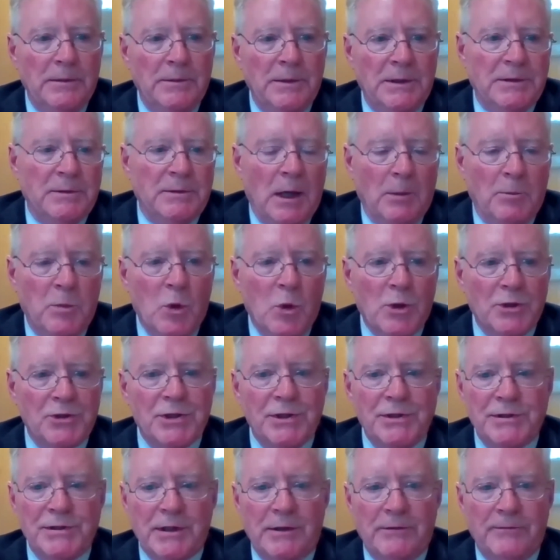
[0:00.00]
there are
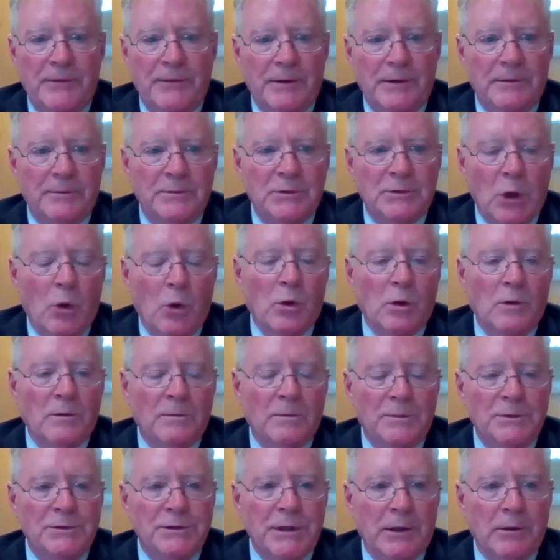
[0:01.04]
portions of the total
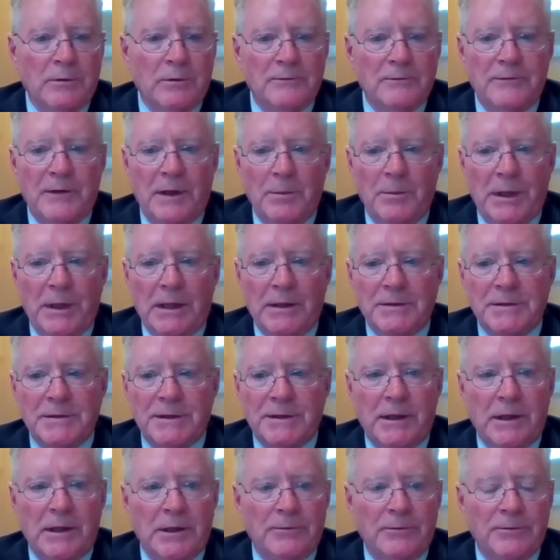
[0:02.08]
general fund balance
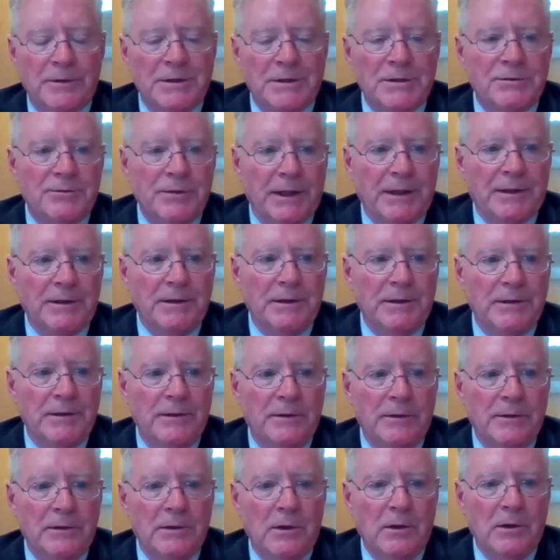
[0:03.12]
that are
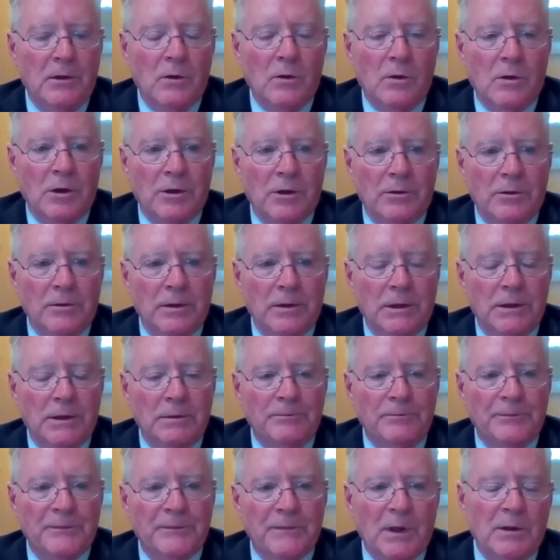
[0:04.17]
restricted, or
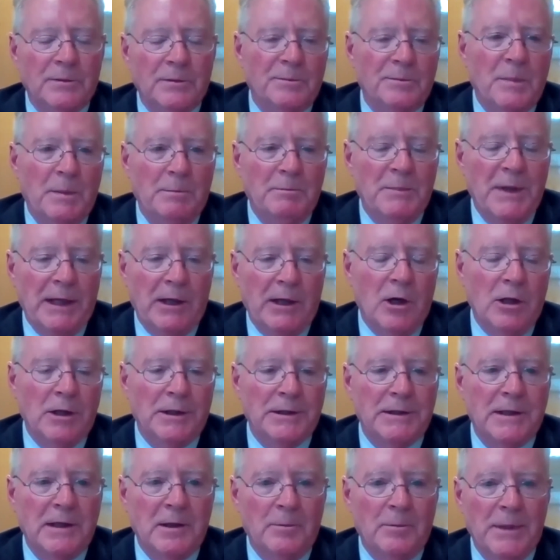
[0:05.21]
they call
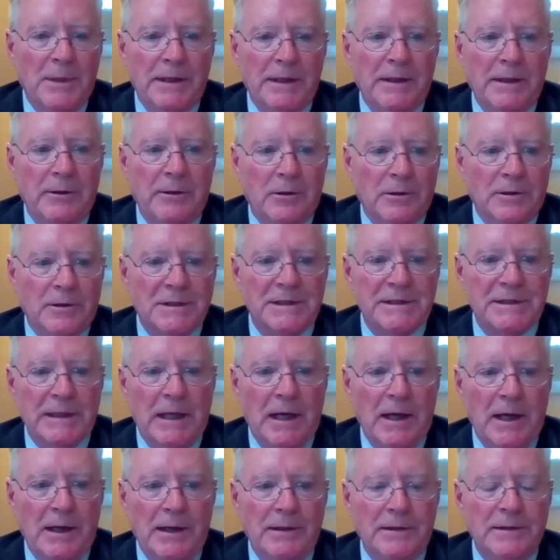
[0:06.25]
it committed or
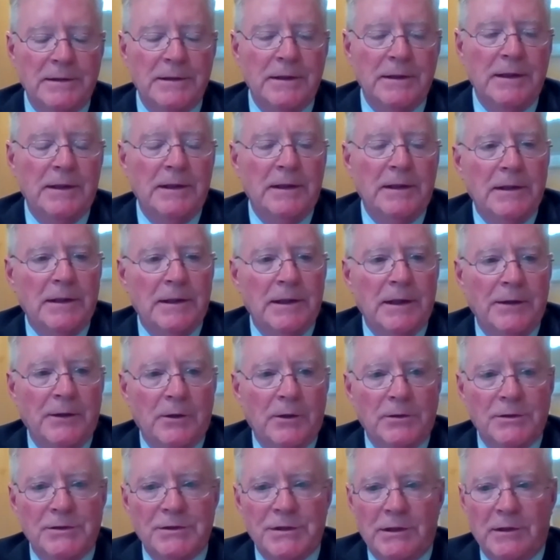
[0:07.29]
assigned. And
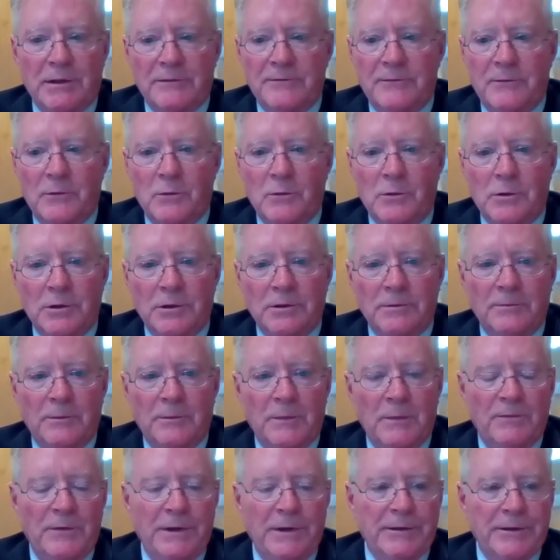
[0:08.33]
those are for
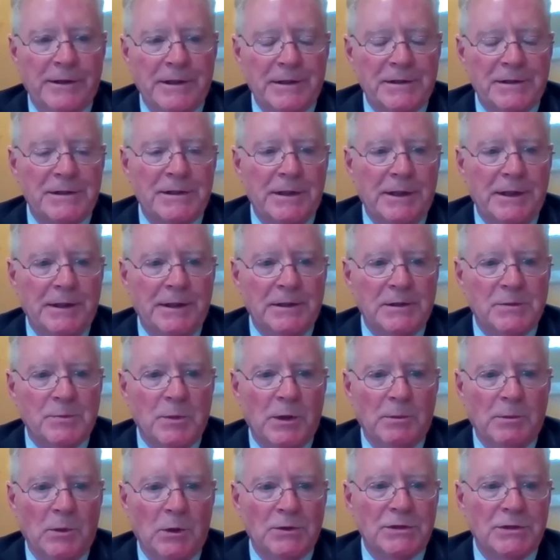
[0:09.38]
various things,
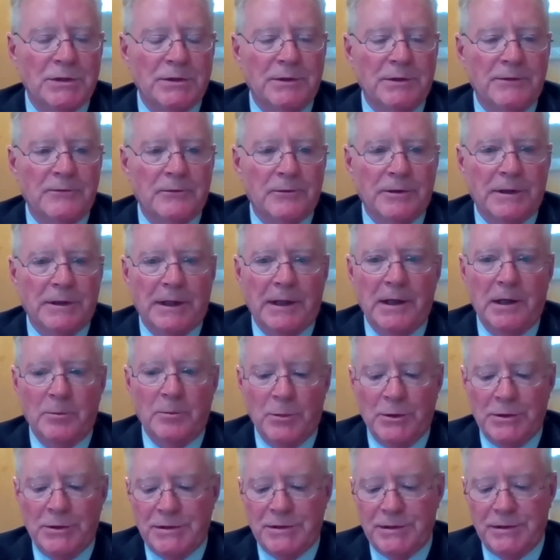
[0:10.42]
but mostly for
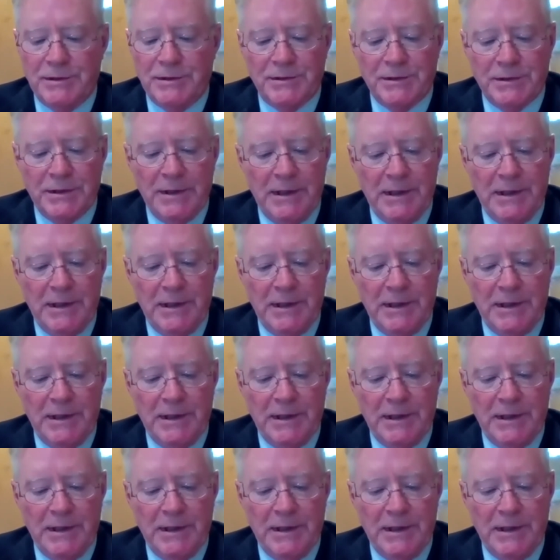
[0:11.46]
encumbrances.